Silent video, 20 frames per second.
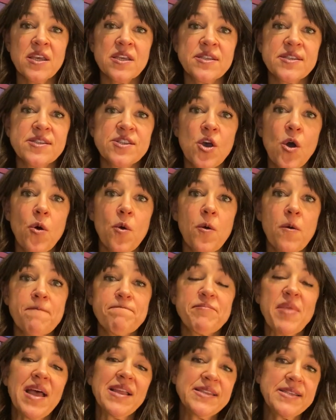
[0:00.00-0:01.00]

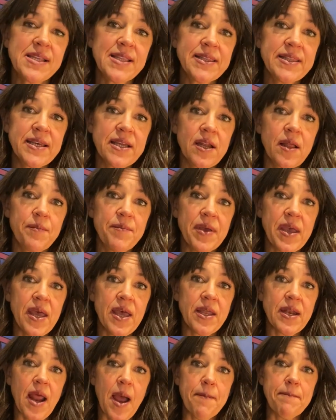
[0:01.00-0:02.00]
So that's a little
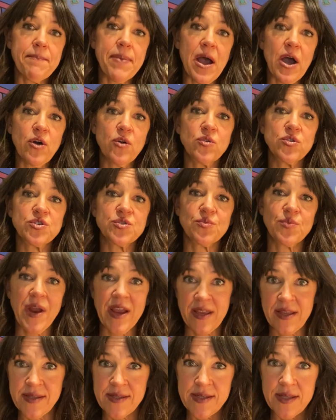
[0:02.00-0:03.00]
bit about
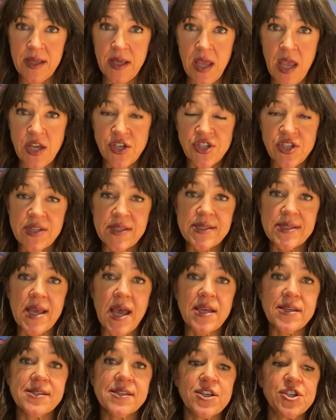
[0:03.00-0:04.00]
Reconciliation
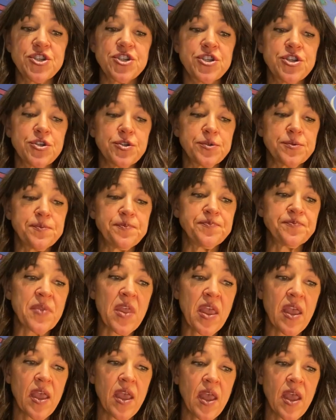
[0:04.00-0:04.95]
Saskatoon.